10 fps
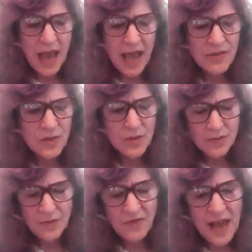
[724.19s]
and
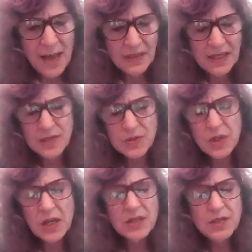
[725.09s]
to families
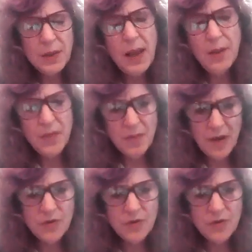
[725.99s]
to help them